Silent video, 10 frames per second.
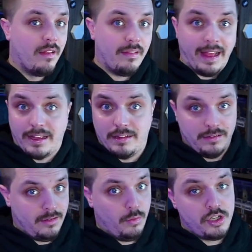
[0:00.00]
like
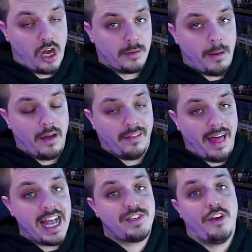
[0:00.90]
we talked about in the
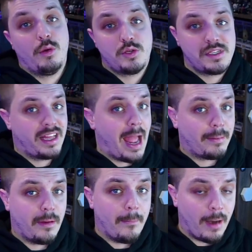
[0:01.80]
last video, which was the
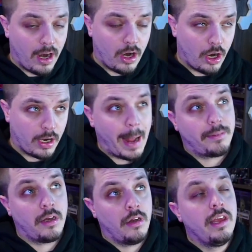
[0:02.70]
Captain America or
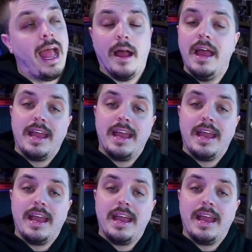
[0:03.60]
Captain, yeah,